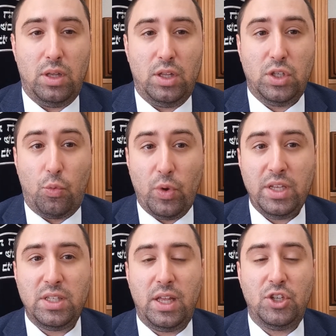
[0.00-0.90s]

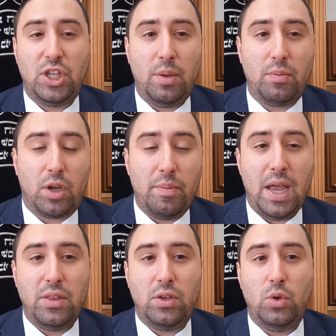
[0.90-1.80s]
reason Hashem
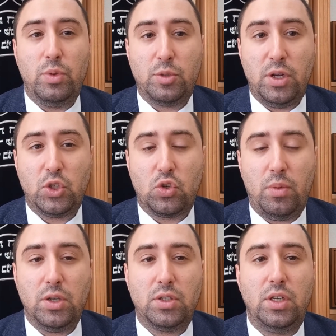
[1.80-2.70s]
commanded you, Mishmeres
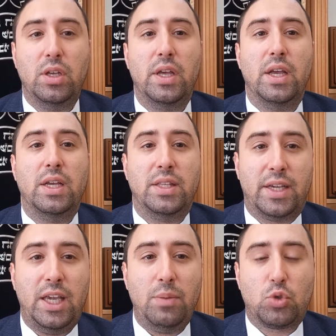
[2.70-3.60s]
Trumasi, to
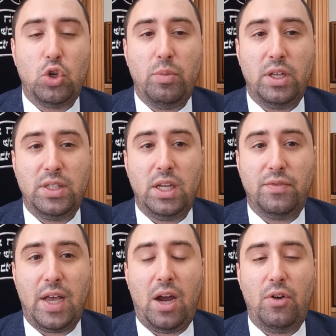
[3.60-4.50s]
keep Truma in a state of
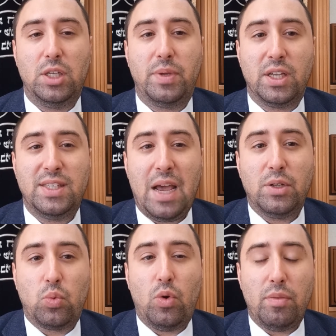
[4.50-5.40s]
Tara is because now
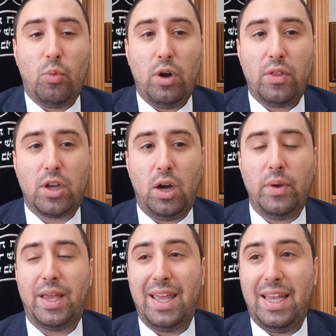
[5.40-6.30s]
it's worth more to the Kohen.
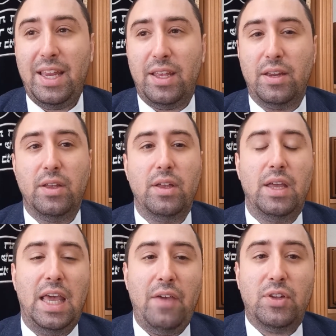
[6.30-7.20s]
You can eat it.
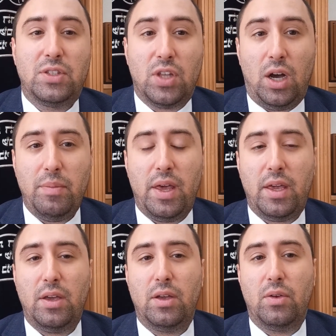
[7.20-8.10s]
If it's
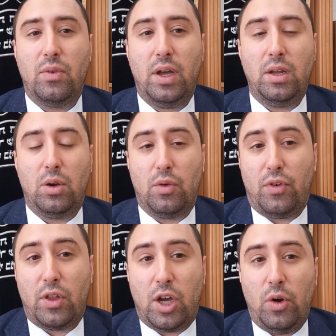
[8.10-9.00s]
Tameh, right, for
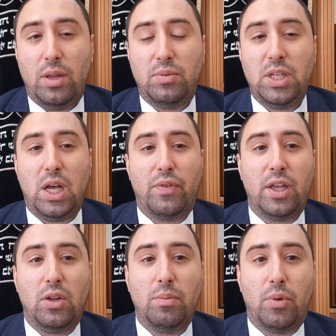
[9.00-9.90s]
the Kohen himself, you can
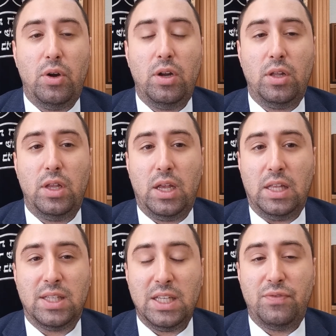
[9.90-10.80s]
only burn it on it's
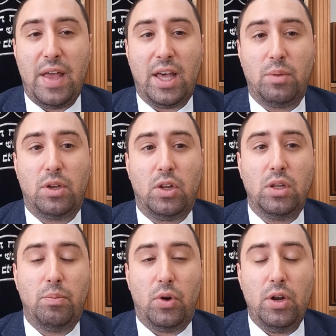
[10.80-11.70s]
less value. You can only
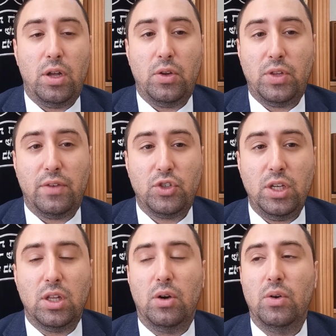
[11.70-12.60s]
burn it on the
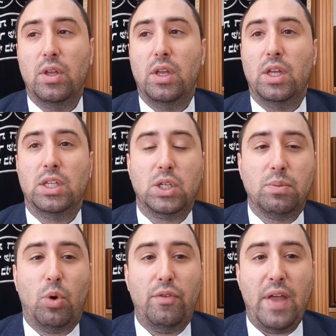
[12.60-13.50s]
Tavshilo. So it's
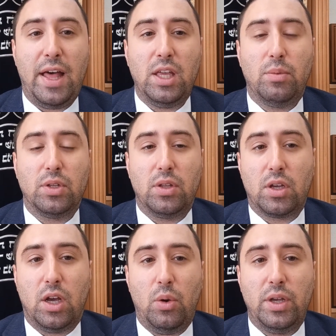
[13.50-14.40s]
more valuable to the
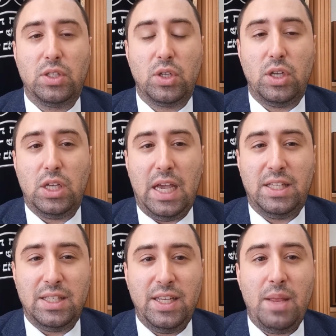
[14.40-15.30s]
Kohen. So it's a
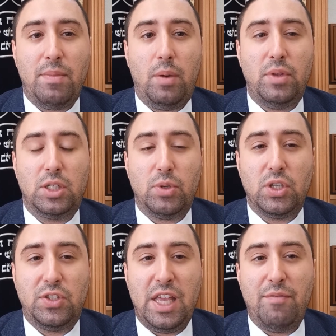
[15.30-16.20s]
Dinei Mamon. You're supposed to
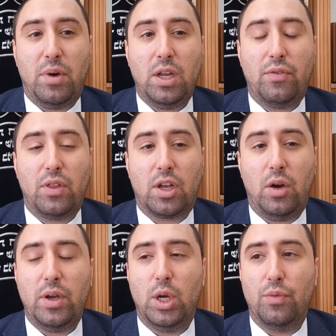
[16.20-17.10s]
save money for the
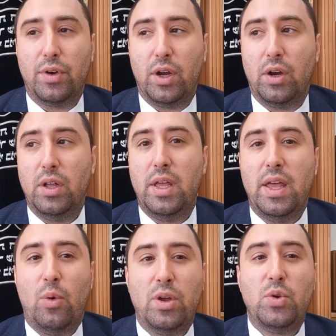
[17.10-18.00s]
Kohen over here.
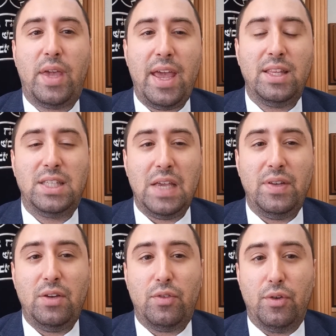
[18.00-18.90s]
When you can't save
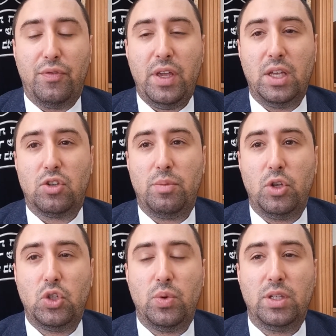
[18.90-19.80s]
even a Revius, Rabbi
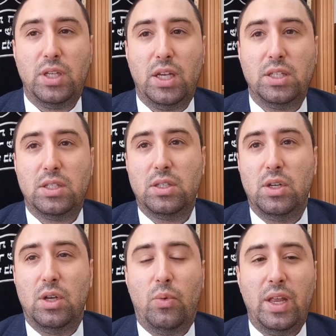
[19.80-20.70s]
Yeshua says,
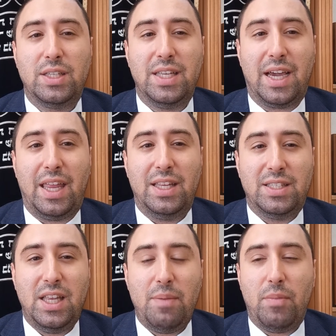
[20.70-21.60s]
wait a second, it's
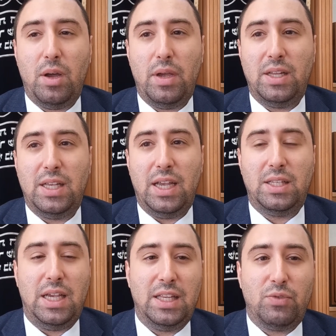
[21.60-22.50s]

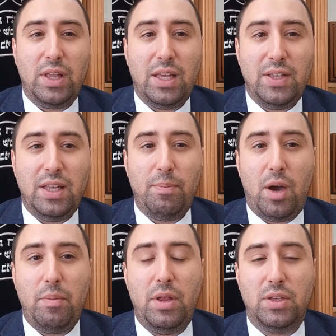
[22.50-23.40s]
really a dini
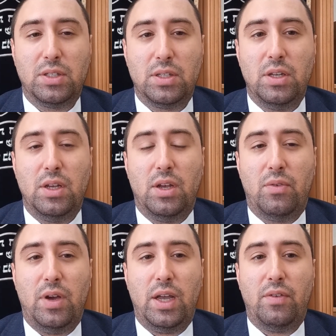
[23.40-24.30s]
mumnus,
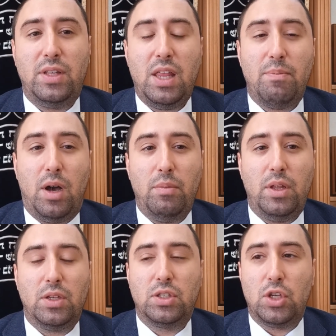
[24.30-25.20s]
right? Or dini mumnus, you're